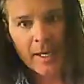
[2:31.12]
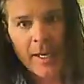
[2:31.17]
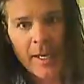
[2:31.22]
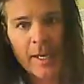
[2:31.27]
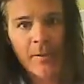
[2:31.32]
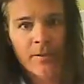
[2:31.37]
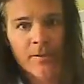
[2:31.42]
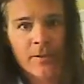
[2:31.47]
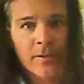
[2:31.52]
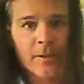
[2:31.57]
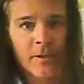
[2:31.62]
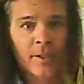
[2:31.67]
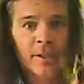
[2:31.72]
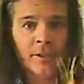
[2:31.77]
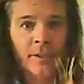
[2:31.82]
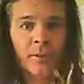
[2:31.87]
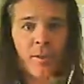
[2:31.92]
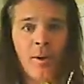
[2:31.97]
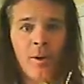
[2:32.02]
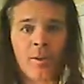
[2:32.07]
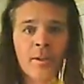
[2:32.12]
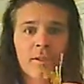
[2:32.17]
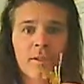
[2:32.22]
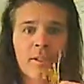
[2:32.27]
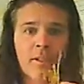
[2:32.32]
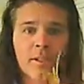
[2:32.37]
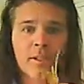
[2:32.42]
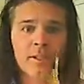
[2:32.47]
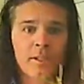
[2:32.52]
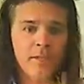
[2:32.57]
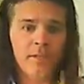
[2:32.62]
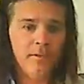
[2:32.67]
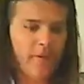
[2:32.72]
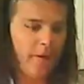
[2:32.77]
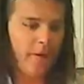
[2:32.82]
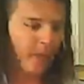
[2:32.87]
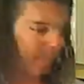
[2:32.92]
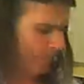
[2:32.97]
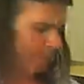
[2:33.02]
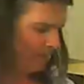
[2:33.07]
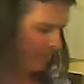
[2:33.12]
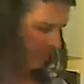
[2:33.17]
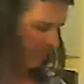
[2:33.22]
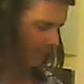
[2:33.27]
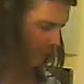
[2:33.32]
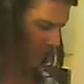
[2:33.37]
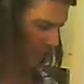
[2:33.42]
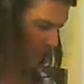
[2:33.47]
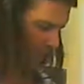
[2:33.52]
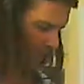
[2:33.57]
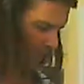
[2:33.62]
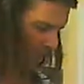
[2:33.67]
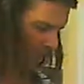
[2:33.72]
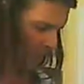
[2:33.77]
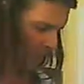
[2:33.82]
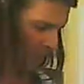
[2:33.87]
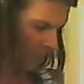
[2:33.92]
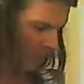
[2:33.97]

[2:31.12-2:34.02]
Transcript: have food. It's part of the lily family, which